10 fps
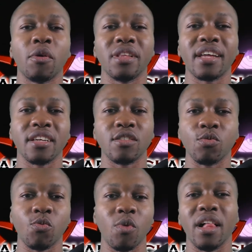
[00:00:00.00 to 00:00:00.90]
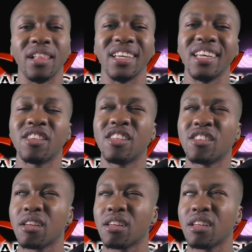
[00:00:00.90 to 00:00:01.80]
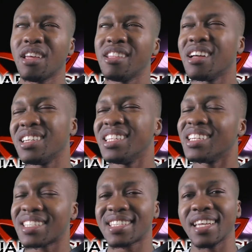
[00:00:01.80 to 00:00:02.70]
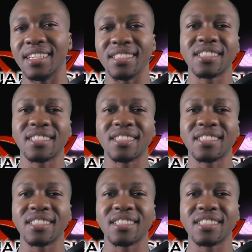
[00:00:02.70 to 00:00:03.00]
that as well. In a sense,